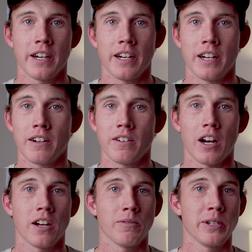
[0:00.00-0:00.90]

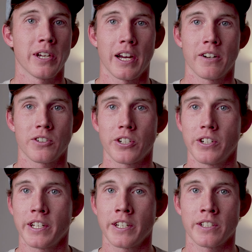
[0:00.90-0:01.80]
I'll be out
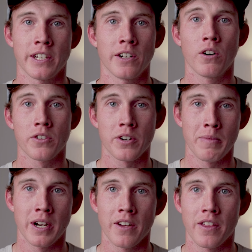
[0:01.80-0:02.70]
shooting, say, an ultra
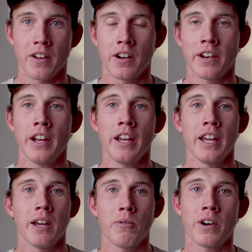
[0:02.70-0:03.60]
marathon,
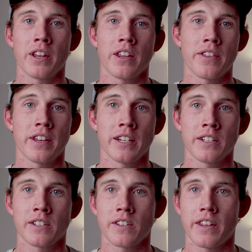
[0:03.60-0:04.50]
and one of the
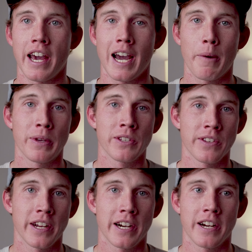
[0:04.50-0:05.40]
things that happens
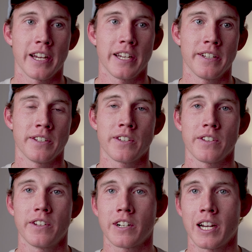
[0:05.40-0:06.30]
there is
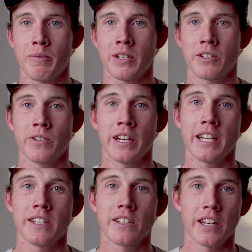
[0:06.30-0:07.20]
they'll come into an
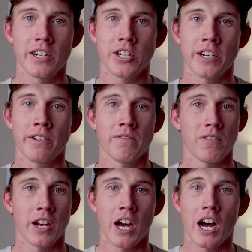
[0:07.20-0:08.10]
aid station
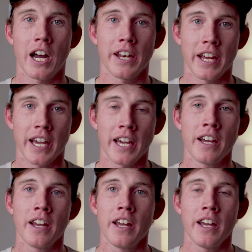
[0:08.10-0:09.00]
on a hot day,
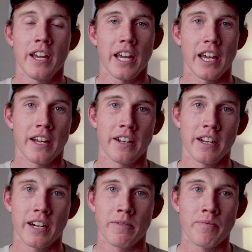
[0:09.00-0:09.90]
and
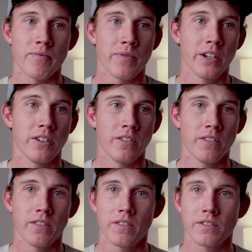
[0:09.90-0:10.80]

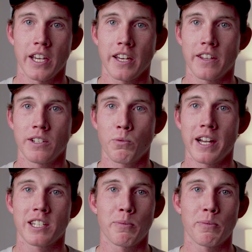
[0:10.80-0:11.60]
they'll take these wet